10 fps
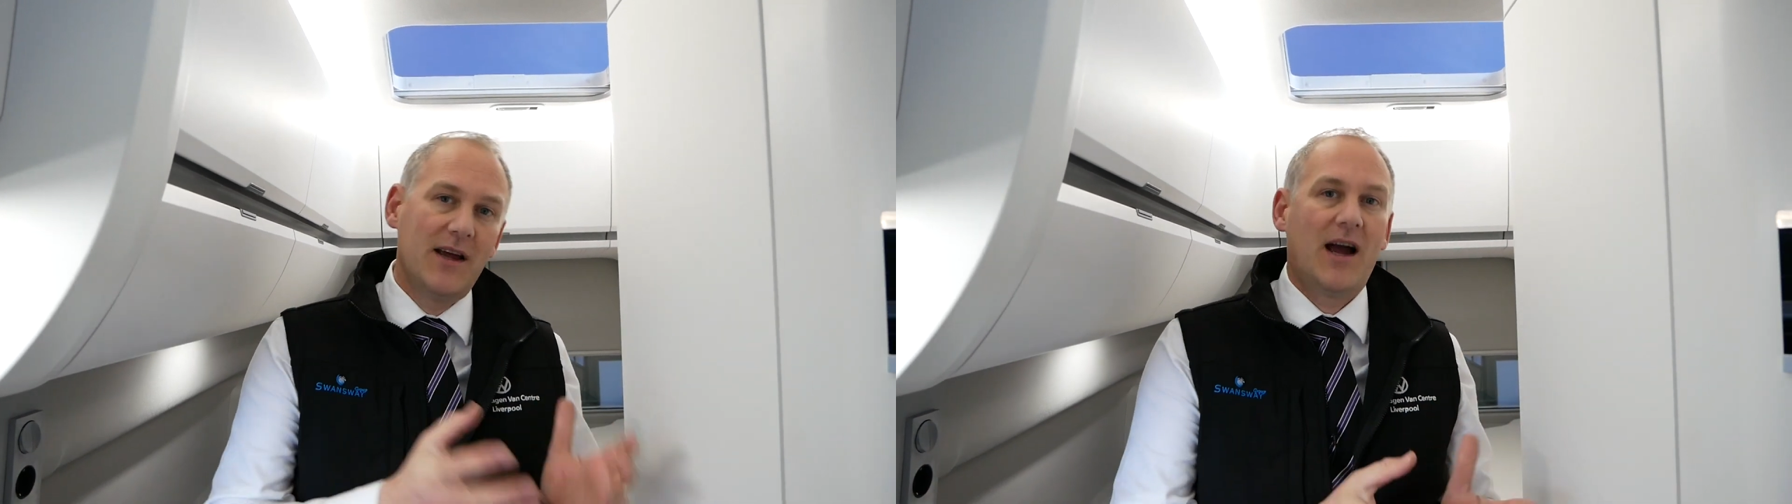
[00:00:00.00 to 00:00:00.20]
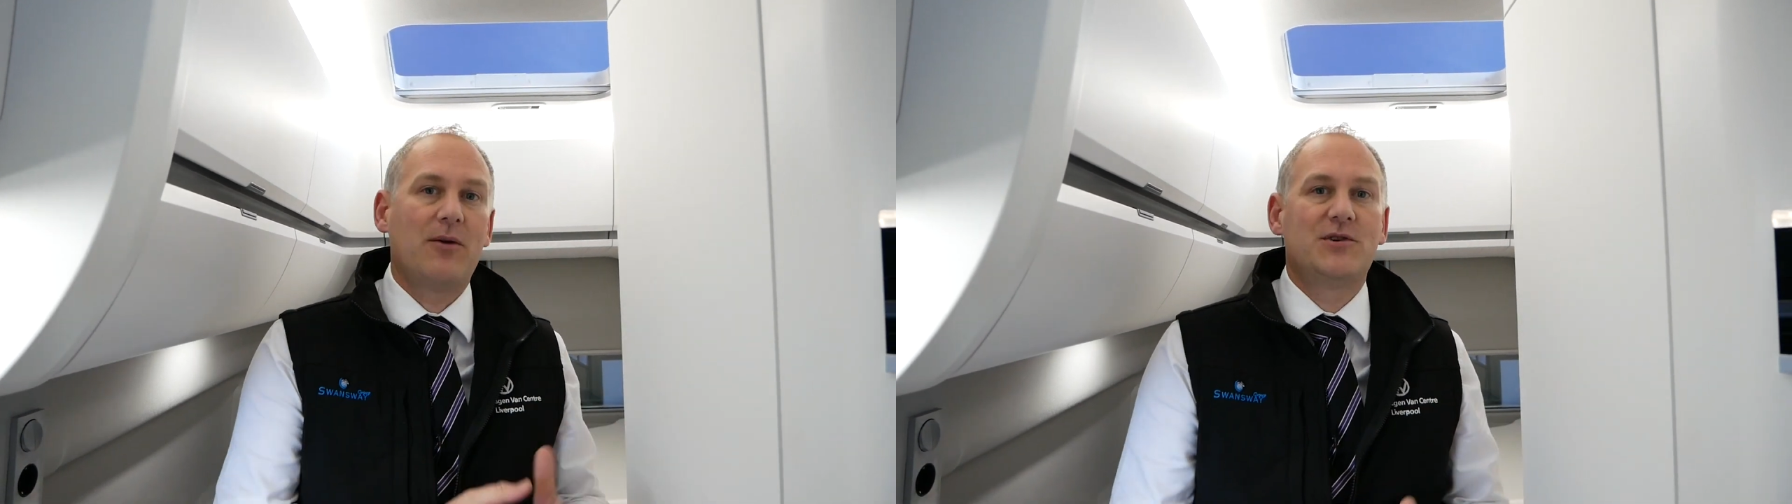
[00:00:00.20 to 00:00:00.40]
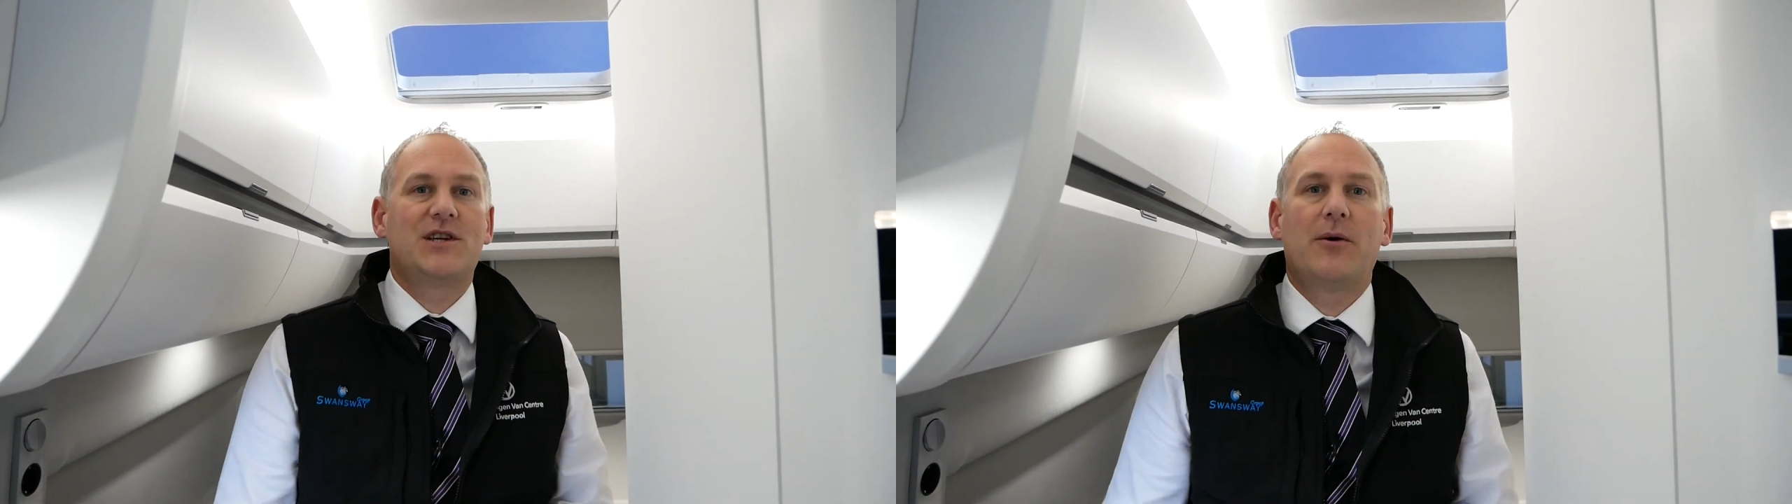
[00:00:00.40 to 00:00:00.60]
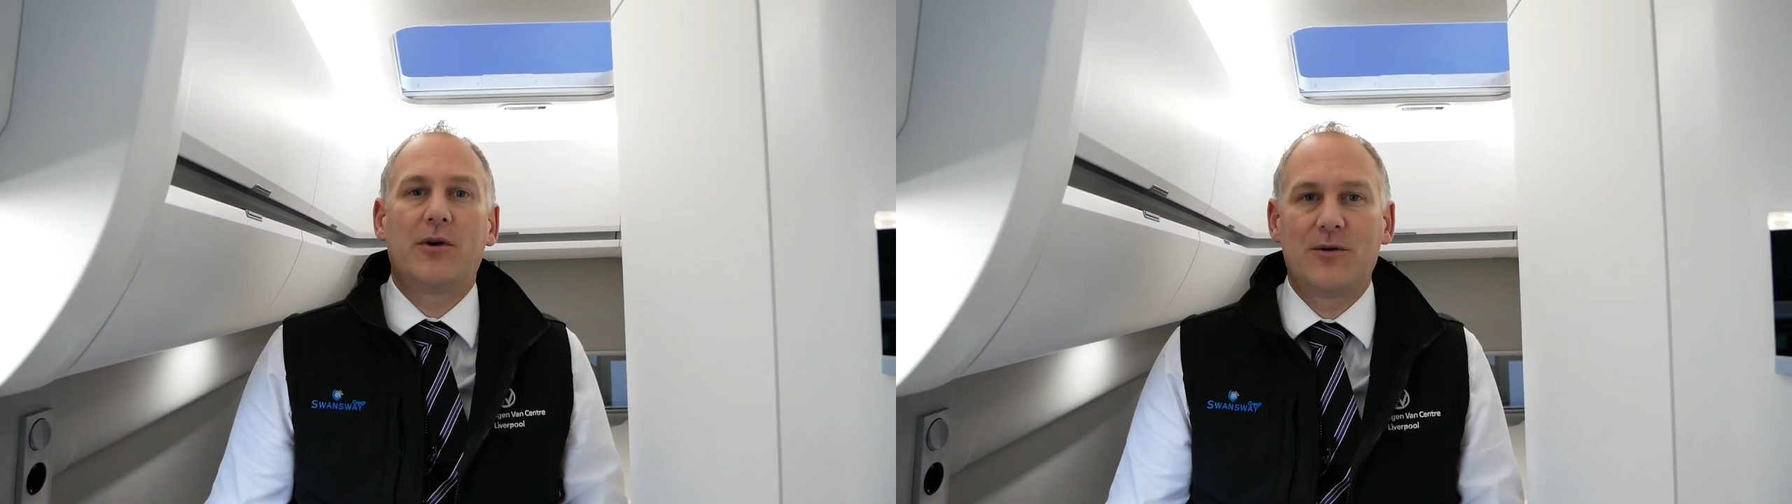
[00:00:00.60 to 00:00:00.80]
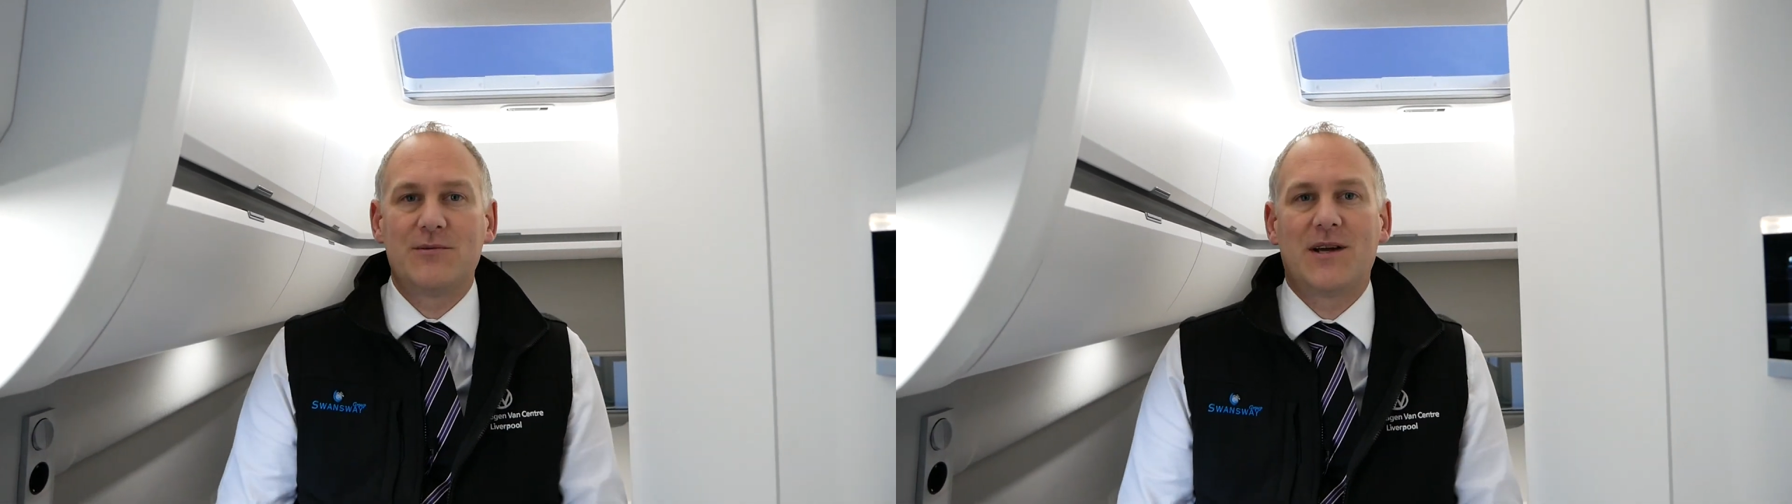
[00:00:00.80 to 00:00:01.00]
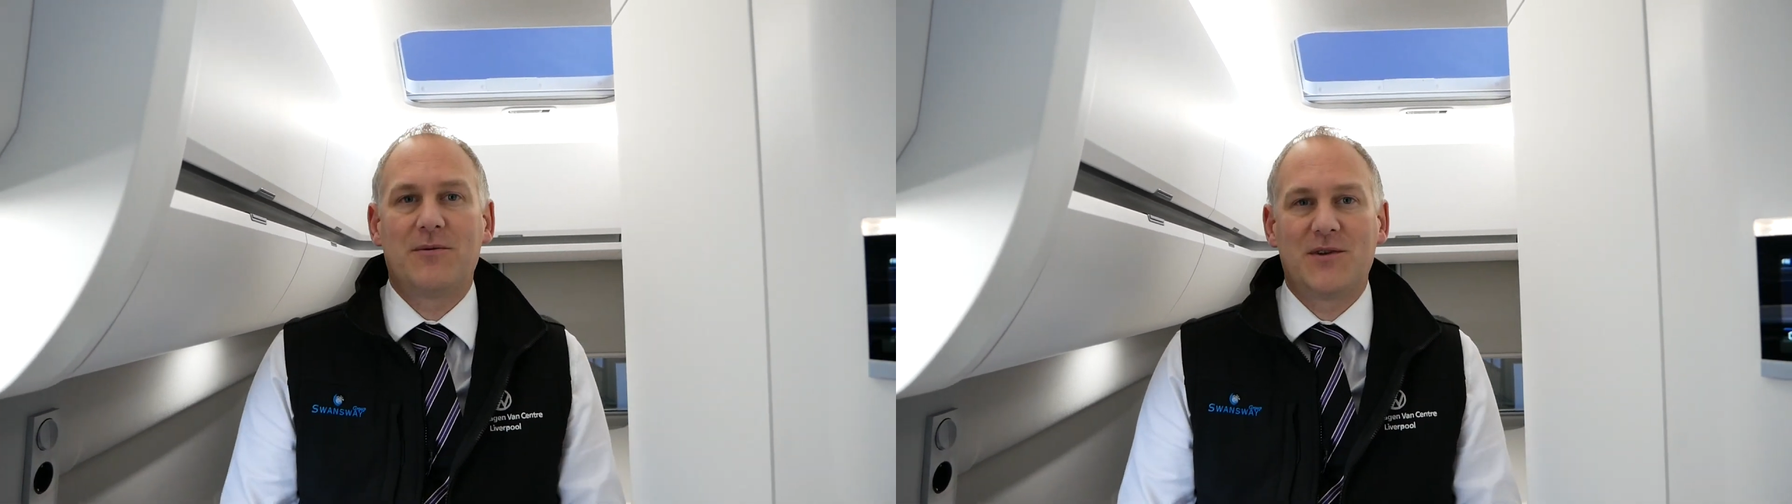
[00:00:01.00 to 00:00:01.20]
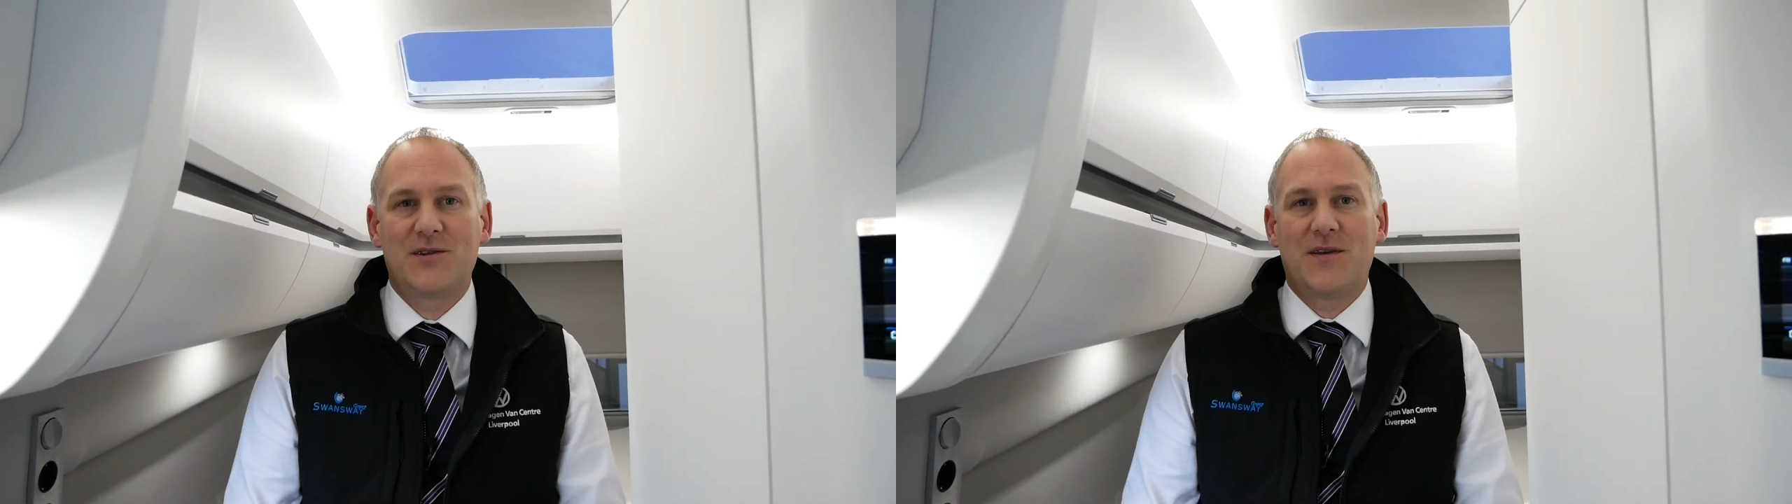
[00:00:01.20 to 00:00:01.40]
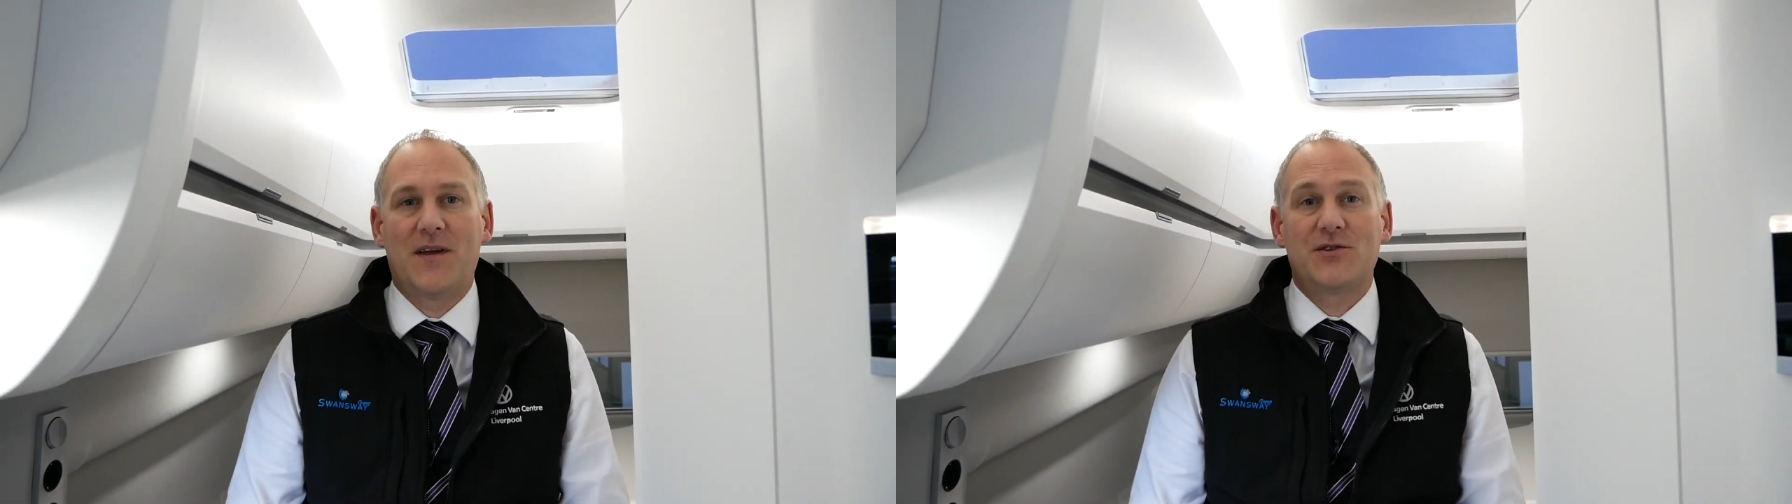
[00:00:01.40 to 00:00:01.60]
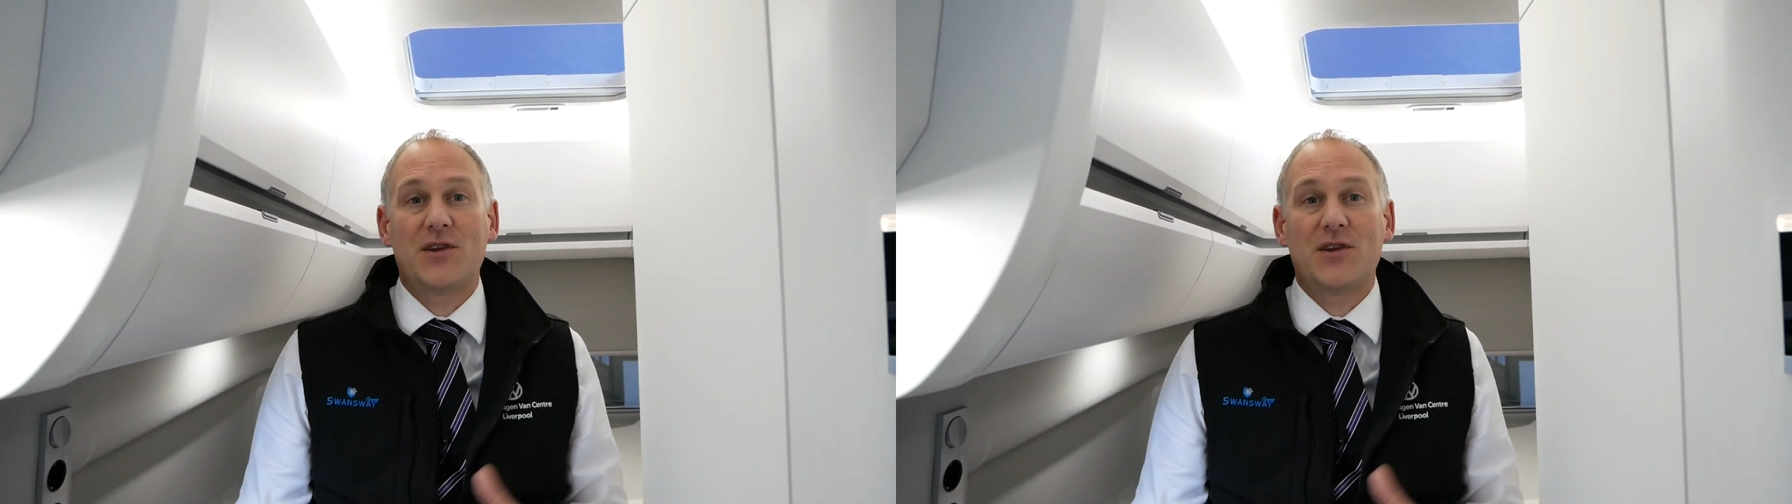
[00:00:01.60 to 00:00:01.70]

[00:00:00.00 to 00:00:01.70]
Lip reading: how the shower comes out and things like that.